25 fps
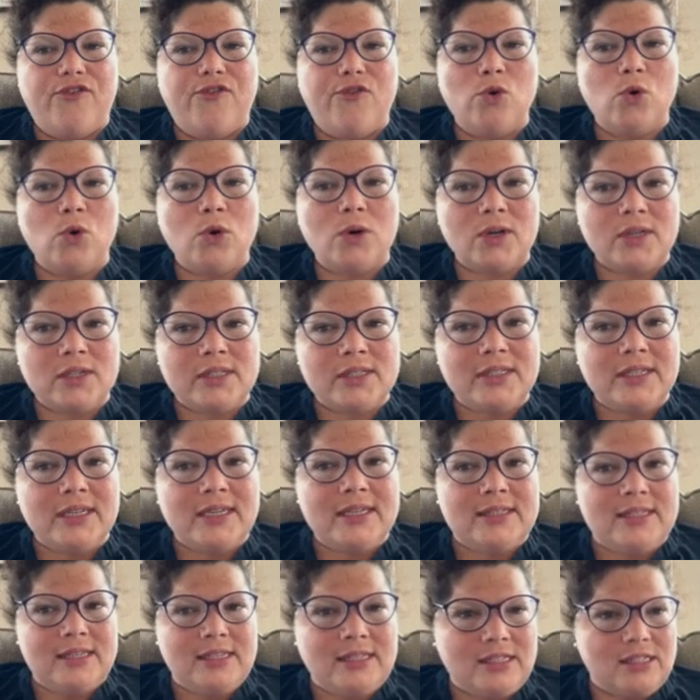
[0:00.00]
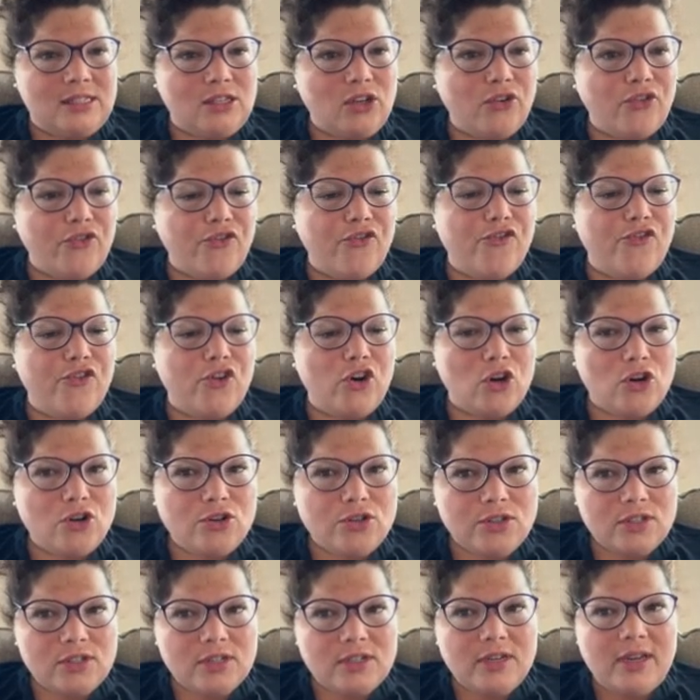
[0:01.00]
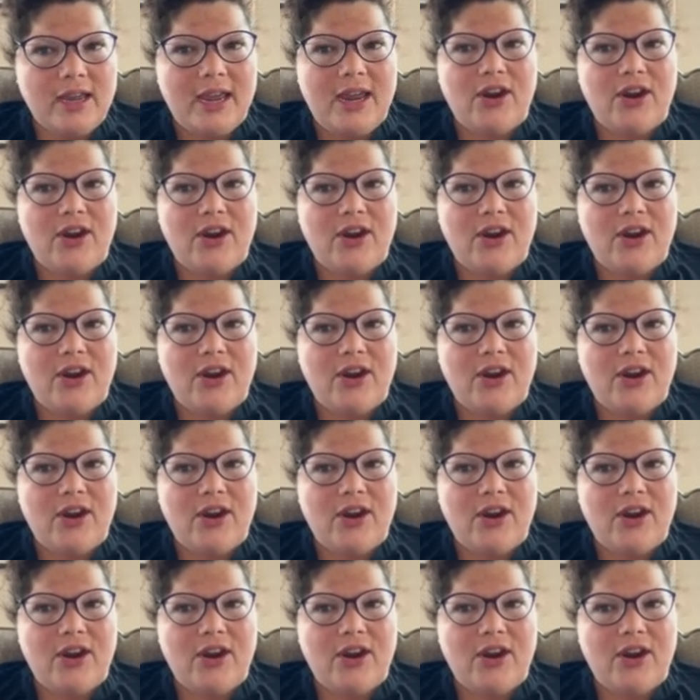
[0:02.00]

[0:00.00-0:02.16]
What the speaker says: 4 seasons, this is our first